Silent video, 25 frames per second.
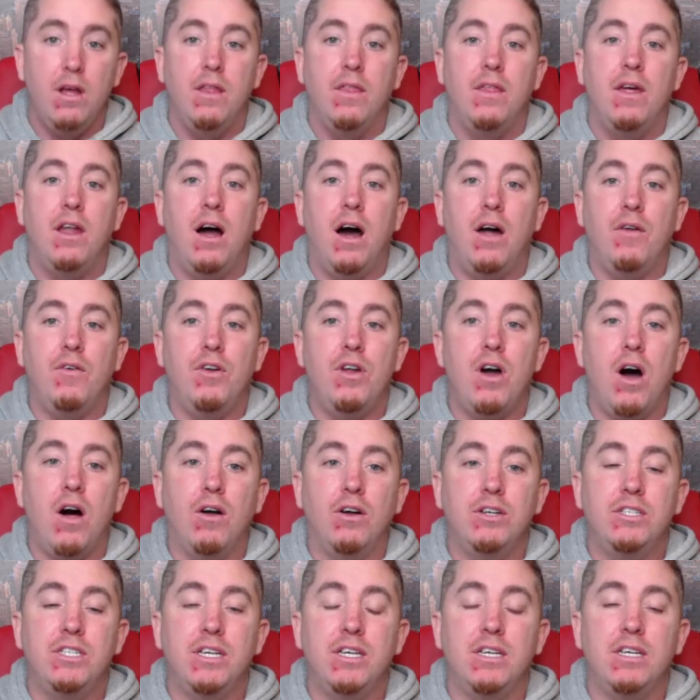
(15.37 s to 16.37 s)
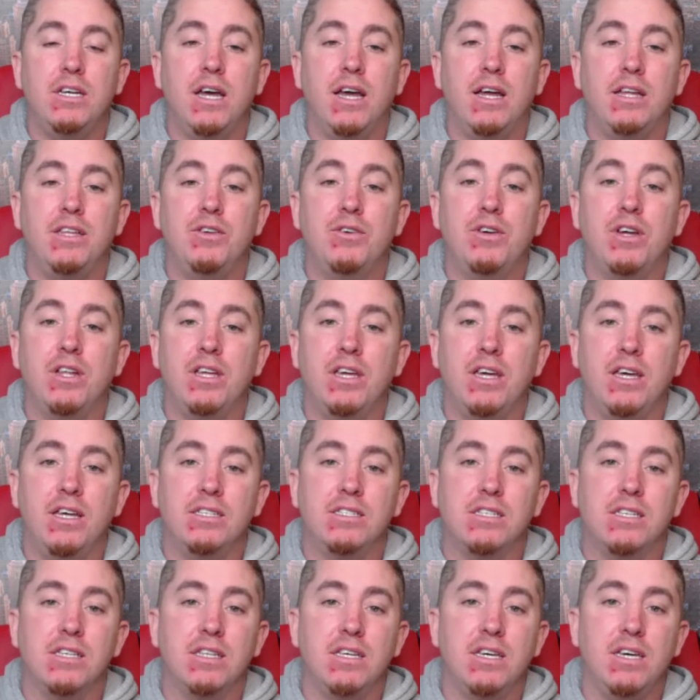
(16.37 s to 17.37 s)
than $100, and you can
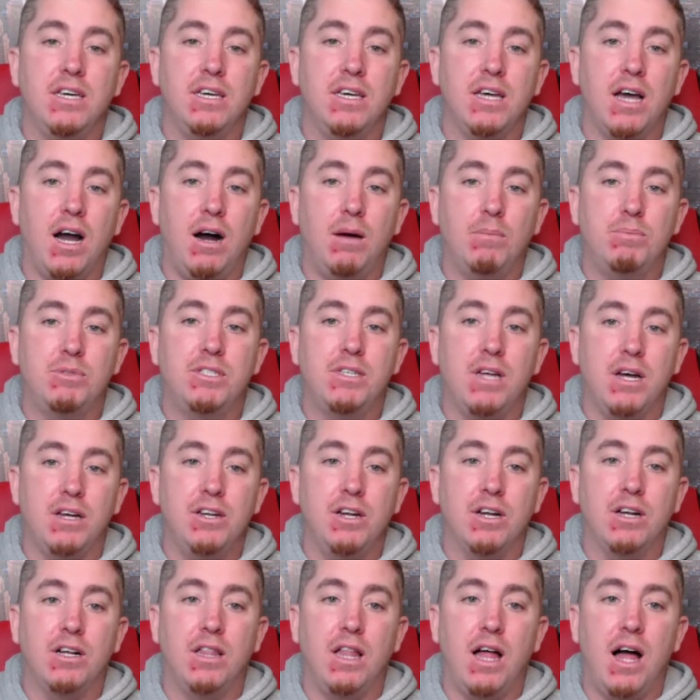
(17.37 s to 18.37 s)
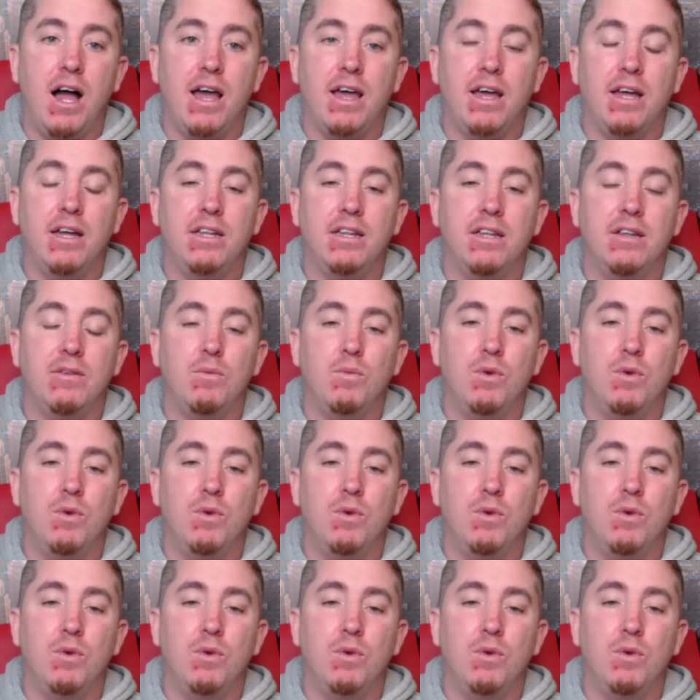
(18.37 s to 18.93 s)
easily upsell your client